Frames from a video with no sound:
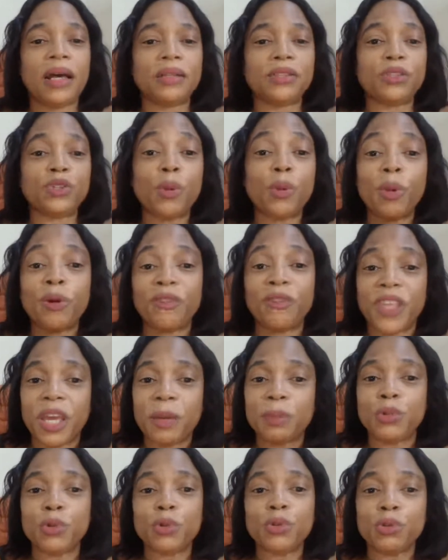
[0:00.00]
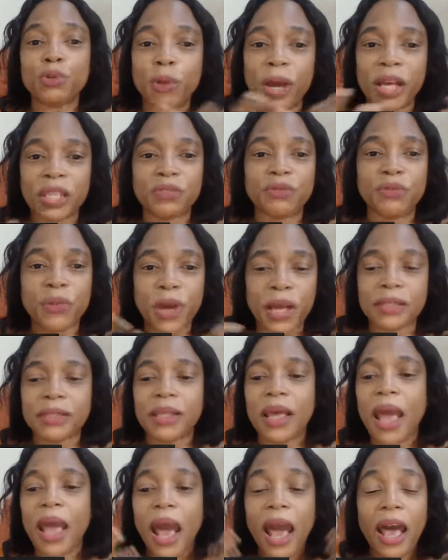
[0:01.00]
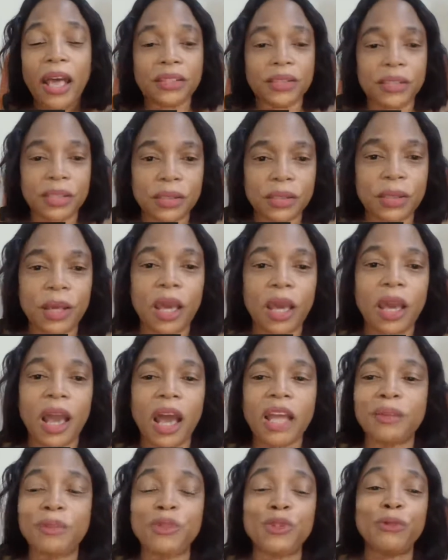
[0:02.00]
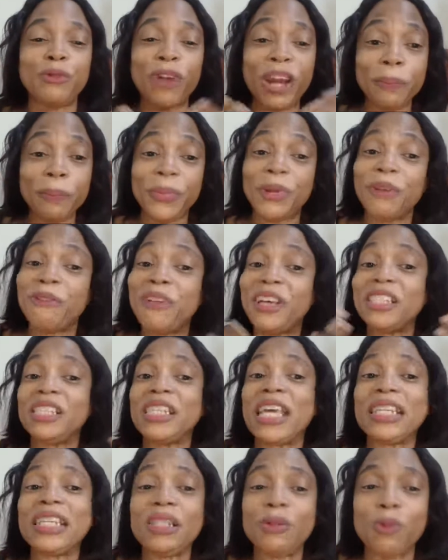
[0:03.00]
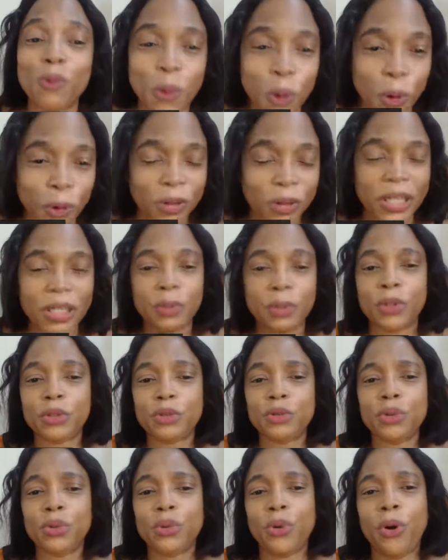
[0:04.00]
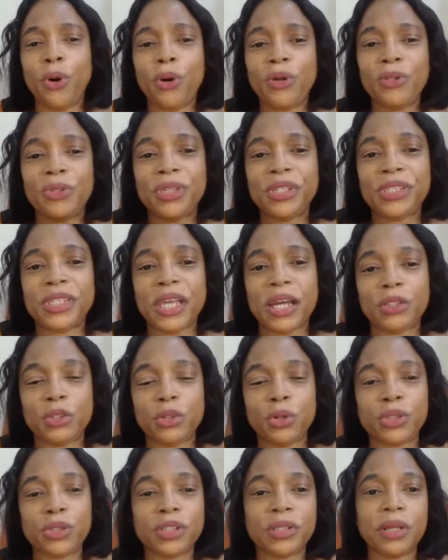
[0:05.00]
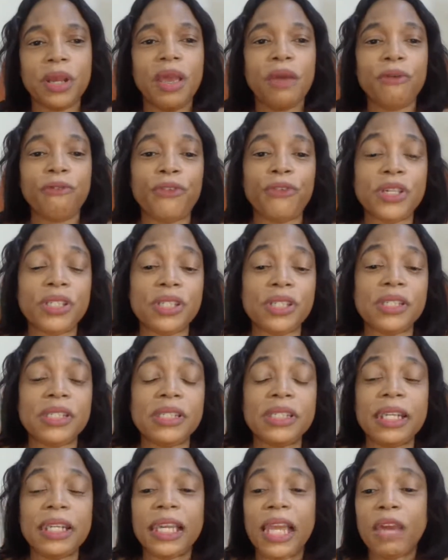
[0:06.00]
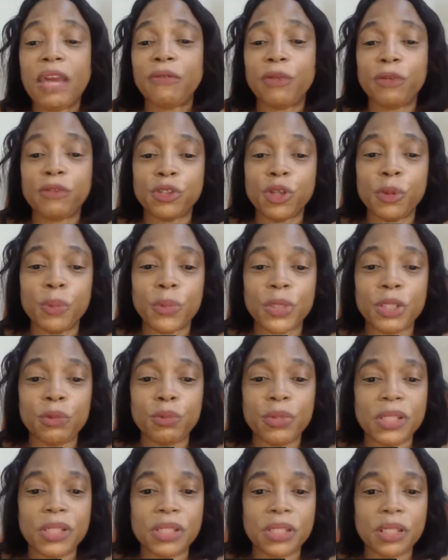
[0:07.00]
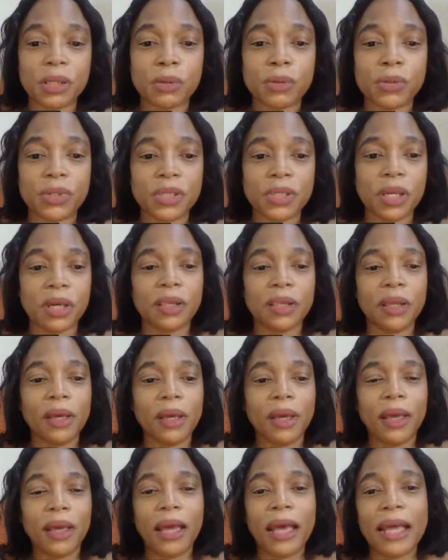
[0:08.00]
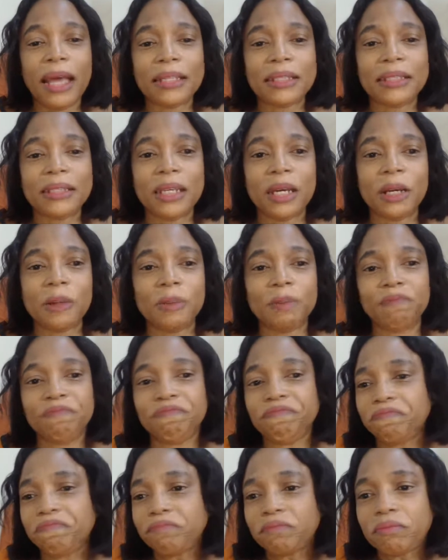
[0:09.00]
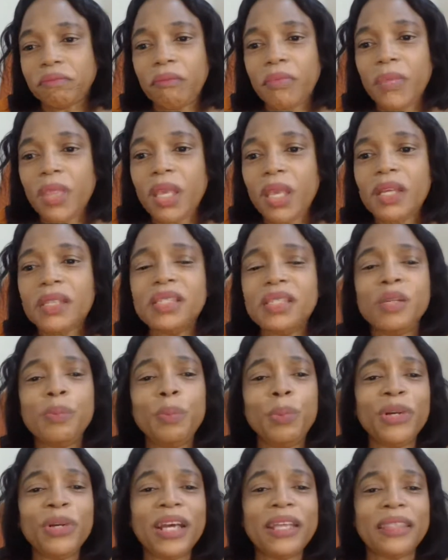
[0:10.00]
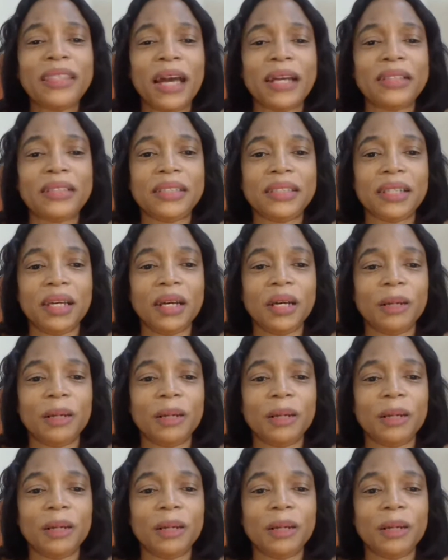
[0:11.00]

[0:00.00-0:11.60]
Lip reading: Some of them don't grow as fast as, and you find parents getting worried. But no, all these are just phases in the life of somebody with sickle cell, and it's important that